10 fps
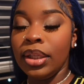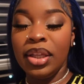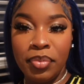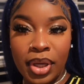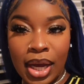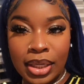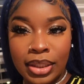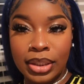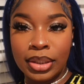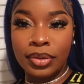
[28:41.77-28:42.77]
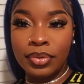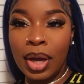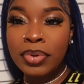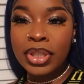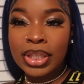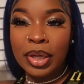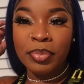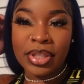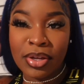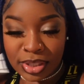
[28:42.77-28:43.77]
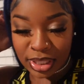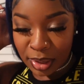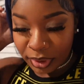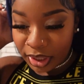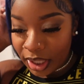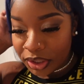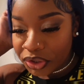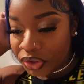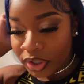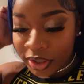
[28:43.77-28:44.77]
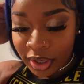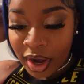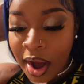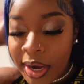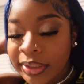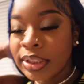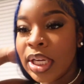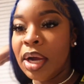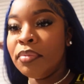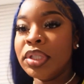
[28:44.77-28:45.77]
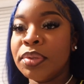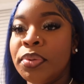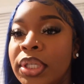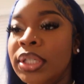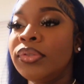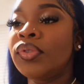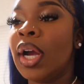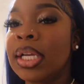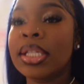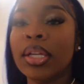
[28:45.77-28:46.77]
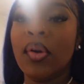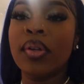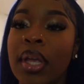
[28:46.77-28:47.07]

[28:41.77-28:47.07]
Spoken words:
Give me idea. I'm going to just keep this on to stop being extra. I'm going to just put the rhinestones